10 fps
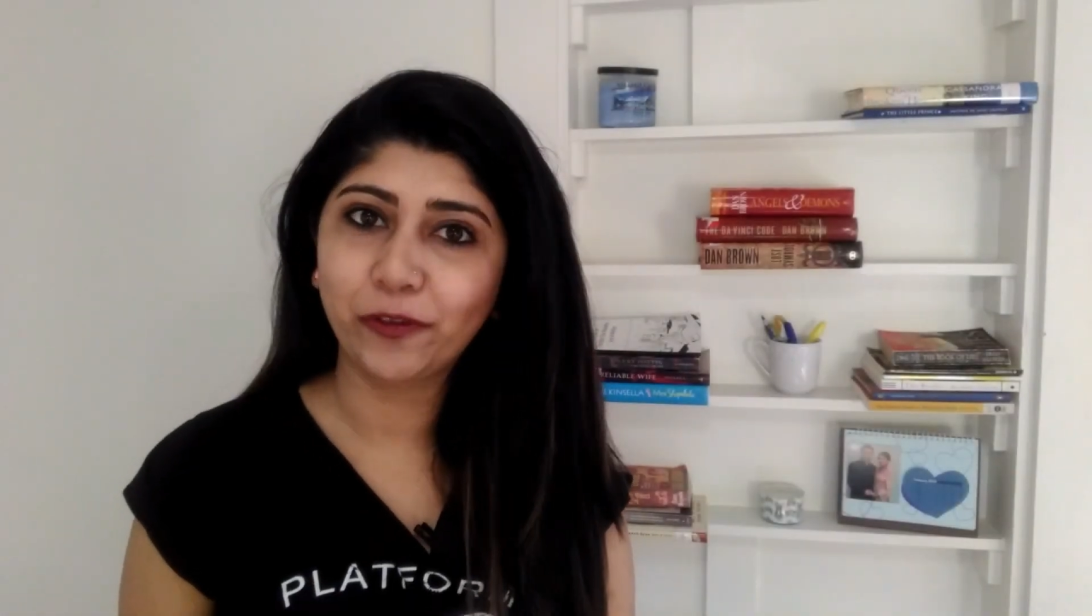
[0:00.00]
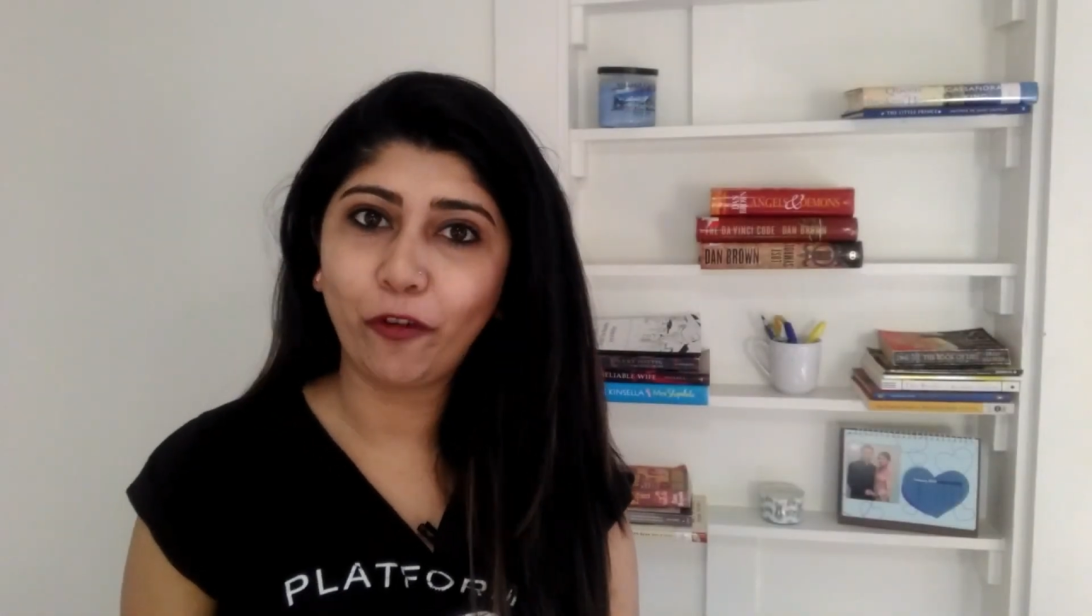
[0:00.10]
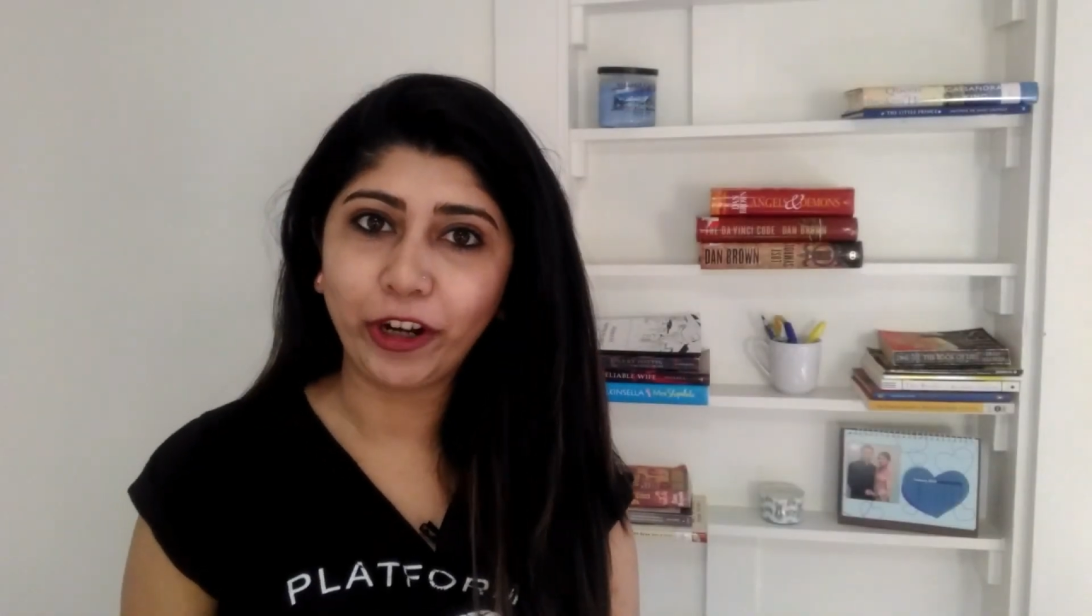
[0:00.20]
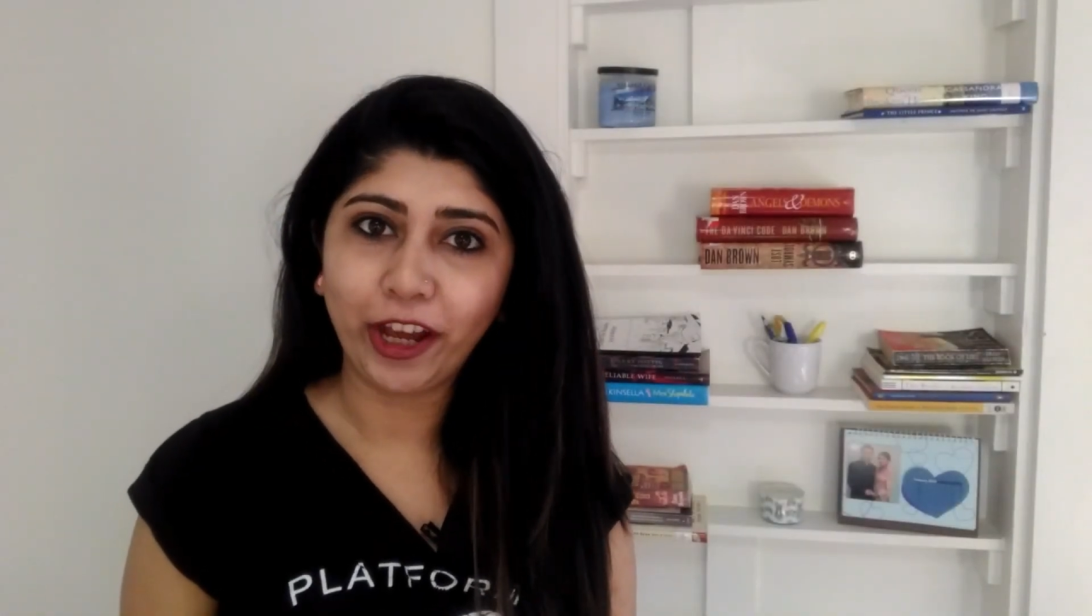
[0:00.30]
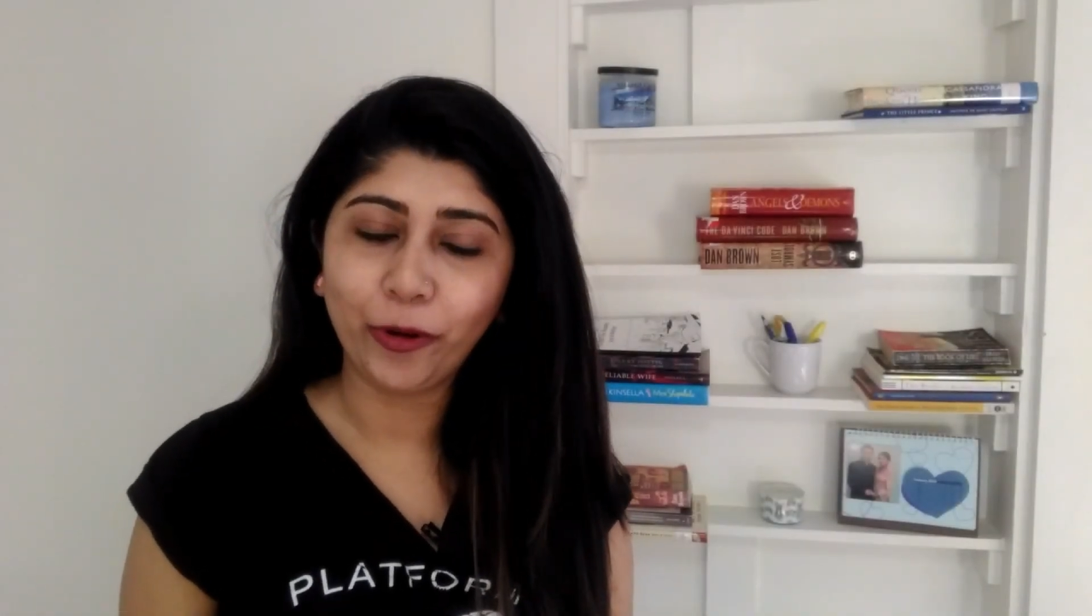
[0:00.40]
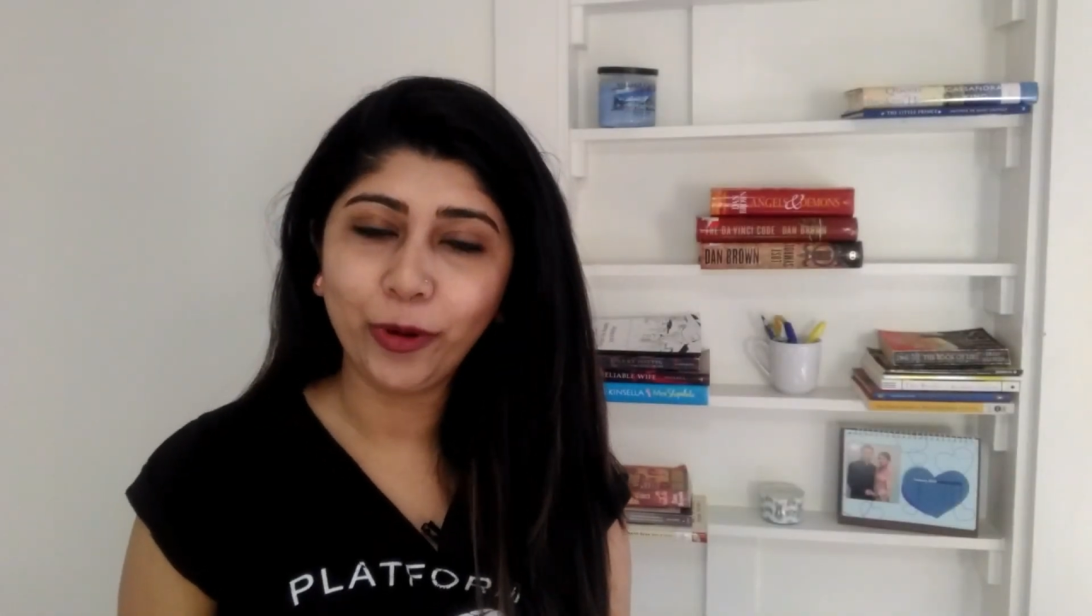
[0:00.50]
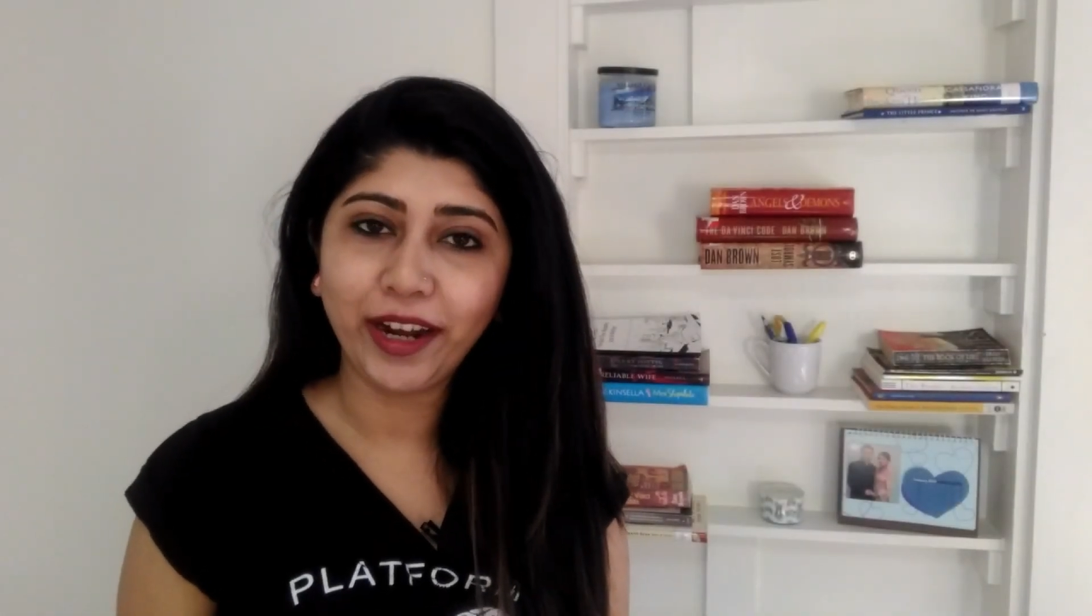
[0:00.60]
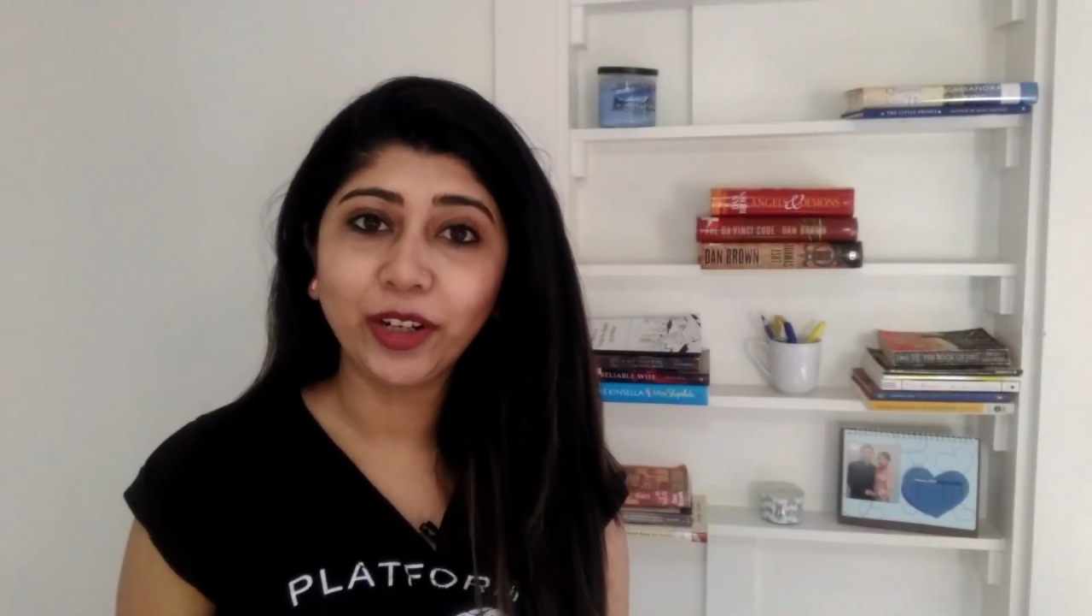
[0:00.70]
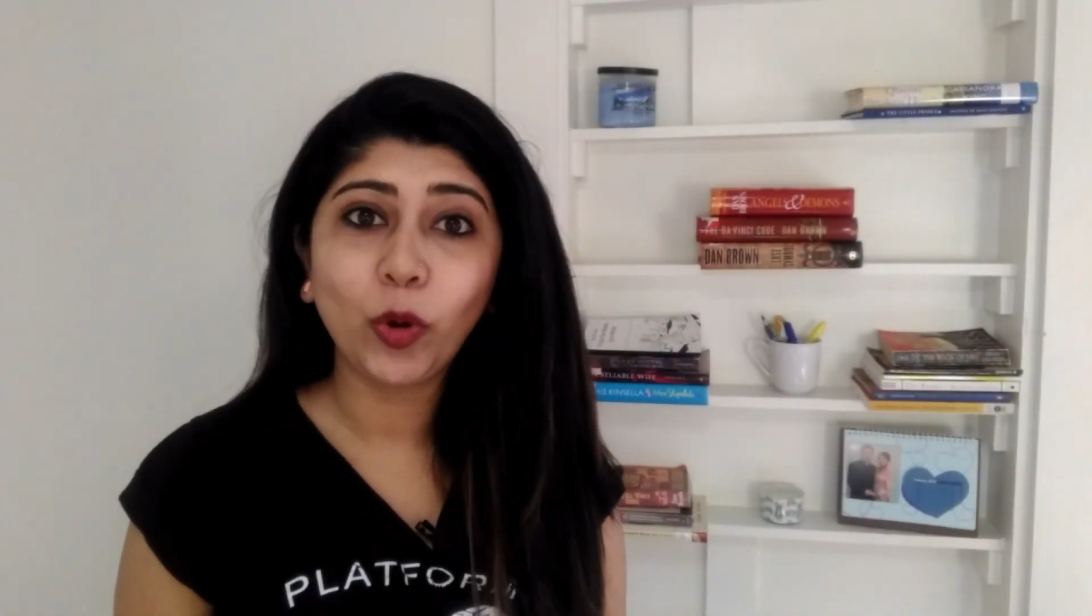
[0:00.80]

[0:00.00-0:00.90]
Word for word: for now and